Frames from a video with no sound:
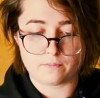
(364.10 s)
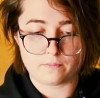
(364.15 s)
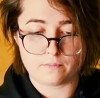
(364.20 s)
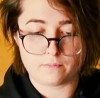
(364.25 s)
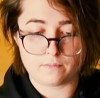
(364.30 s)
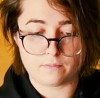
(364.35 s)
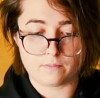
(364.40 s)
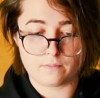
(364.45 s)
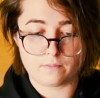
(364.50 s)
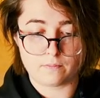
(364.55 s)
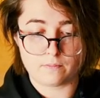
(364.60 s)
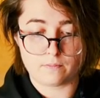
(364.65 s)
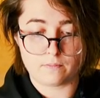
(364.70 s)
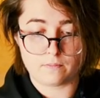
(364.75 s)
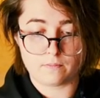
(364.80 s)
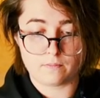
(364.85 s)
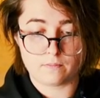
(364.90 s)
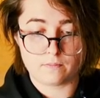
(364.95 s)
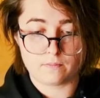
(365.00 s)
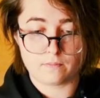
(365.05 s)

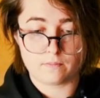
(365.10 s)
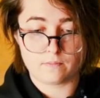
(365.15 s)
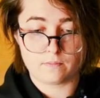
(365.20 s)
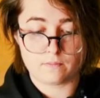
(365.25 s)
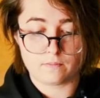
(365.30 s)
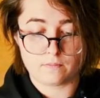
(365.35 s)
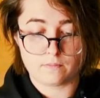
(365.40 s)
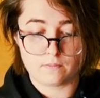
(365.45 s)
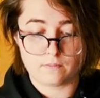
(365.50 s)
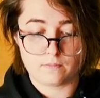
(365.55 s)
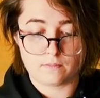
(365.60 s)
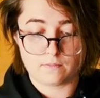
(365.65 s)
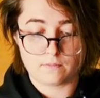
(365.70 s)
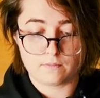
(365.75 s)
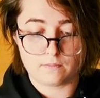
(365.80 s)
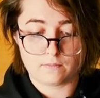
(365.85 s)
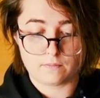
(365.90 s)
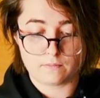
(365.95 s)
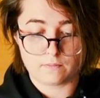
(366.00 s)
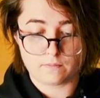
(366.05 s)

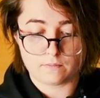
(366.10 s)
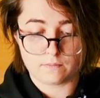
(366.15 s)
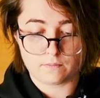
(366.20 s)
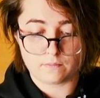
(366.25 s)
Nobody speaks.